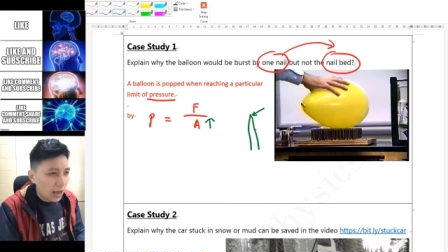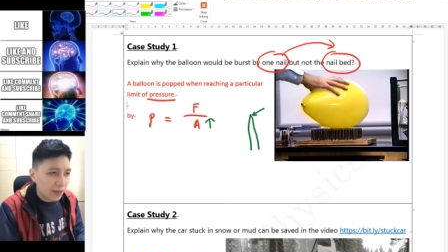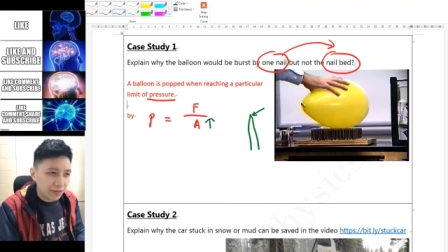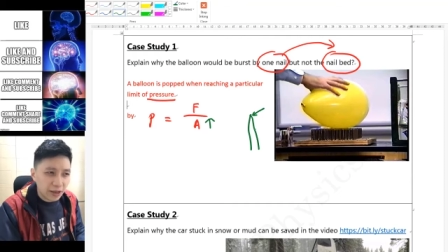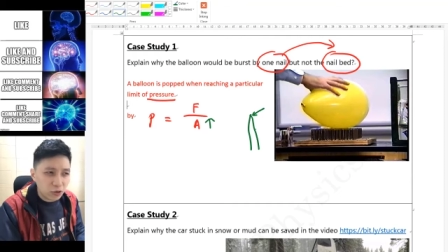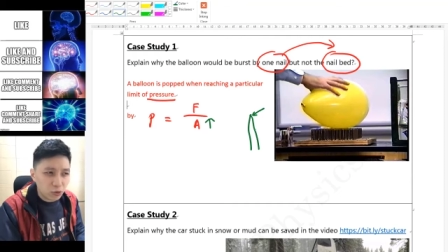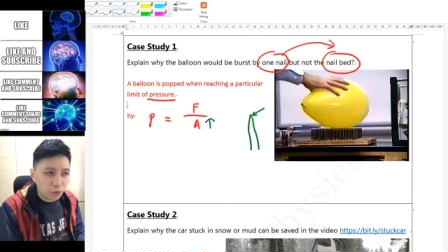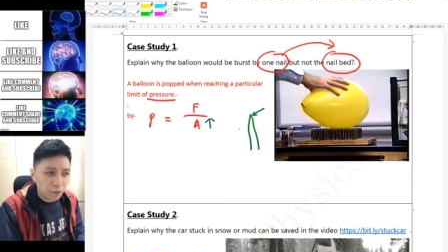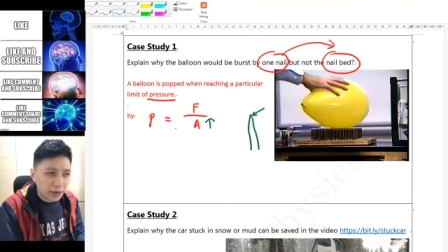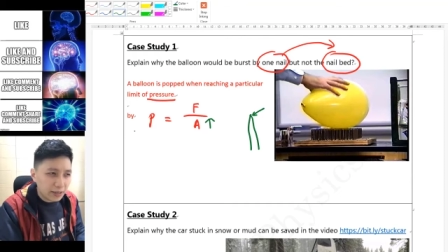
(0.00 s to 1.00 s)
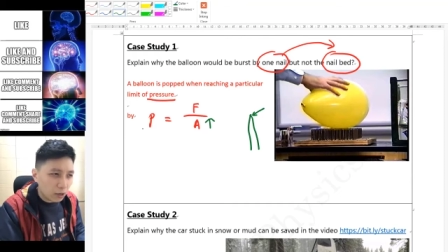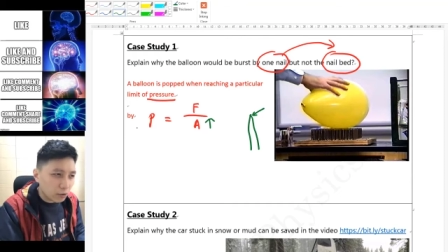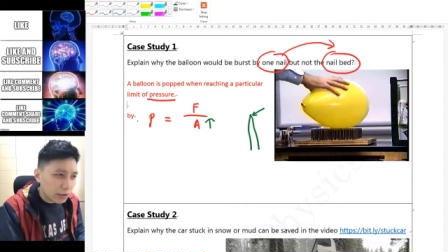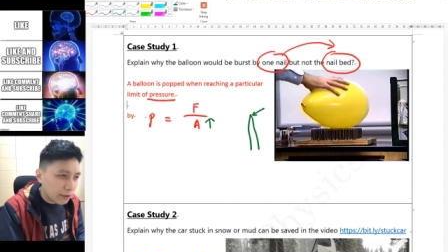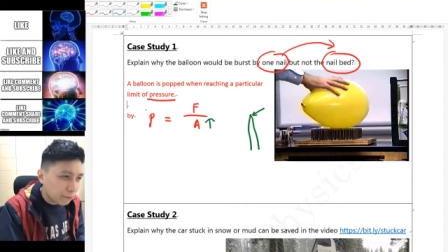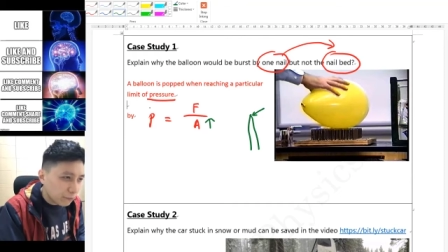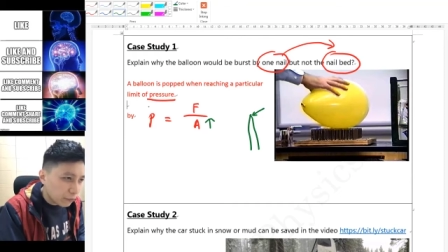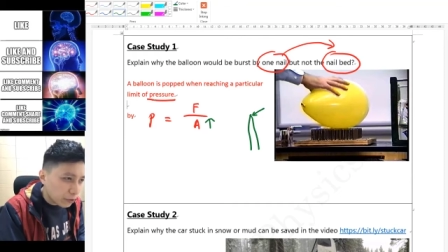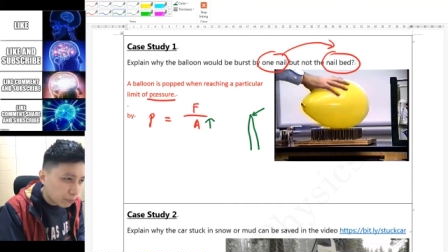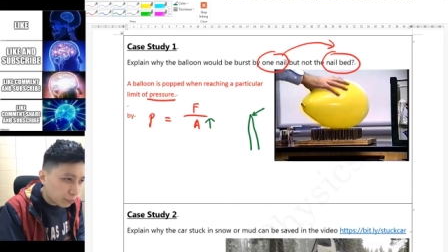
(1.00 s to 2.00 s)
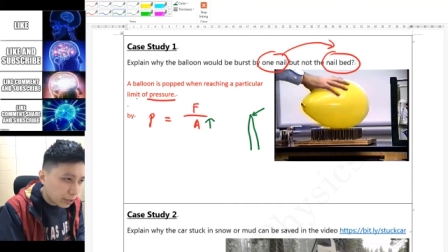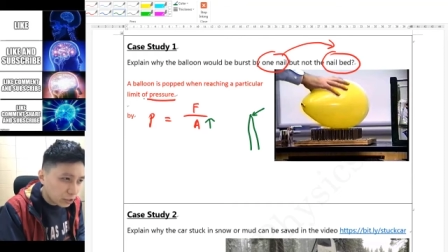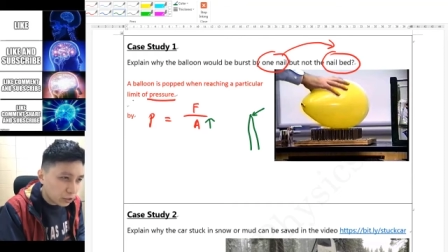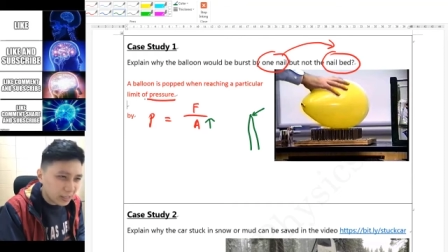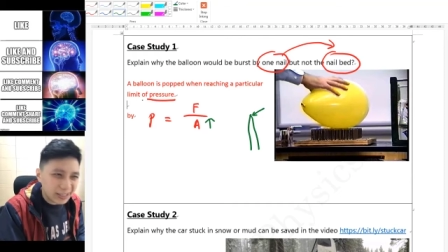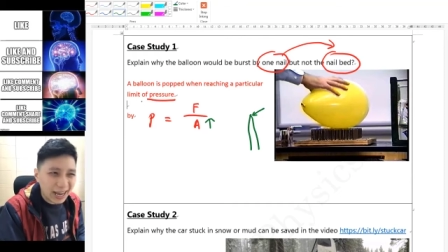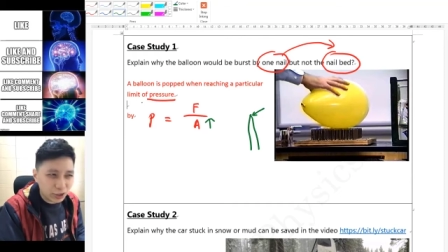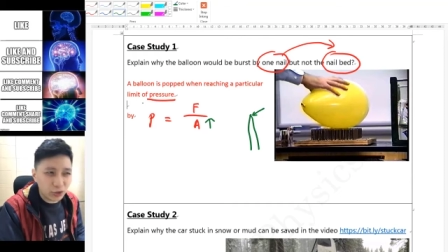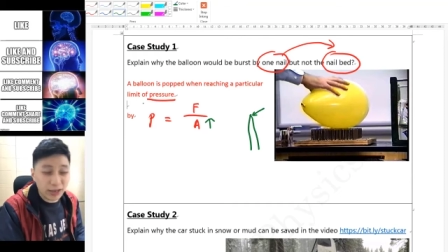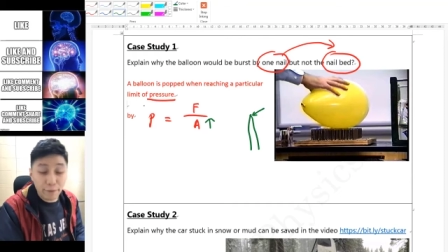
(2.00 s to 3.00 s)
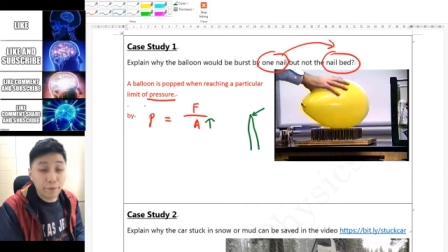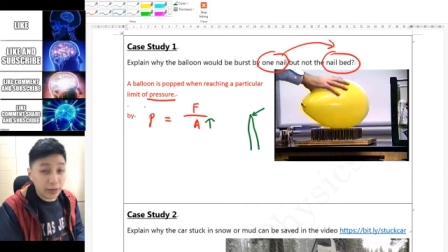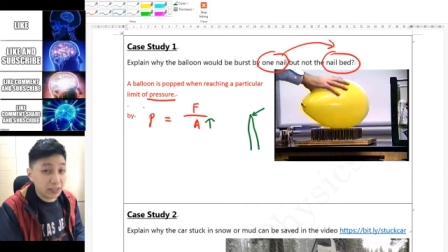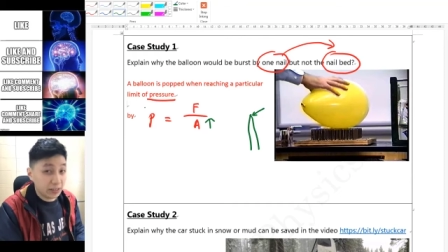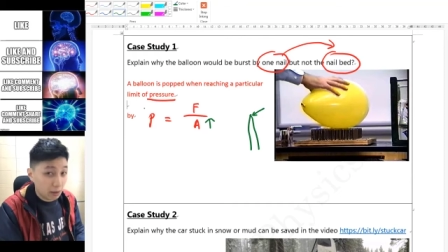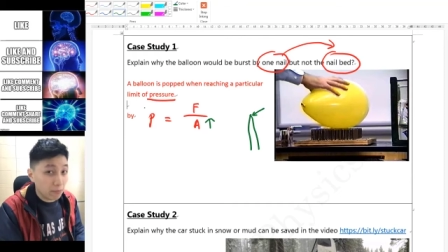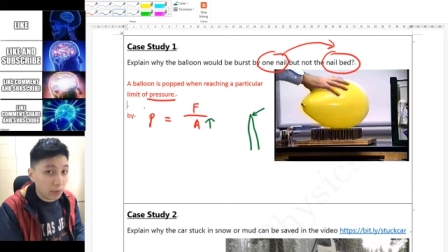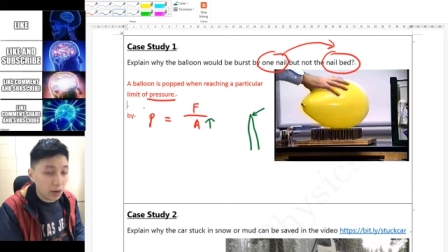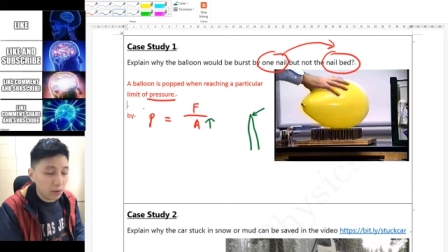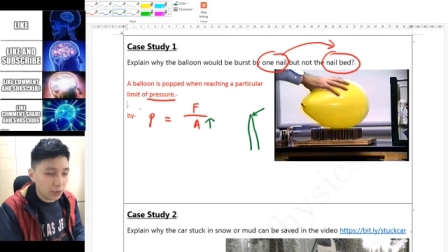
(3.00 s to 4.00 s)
then you will find out if the pressure is actually a fixed number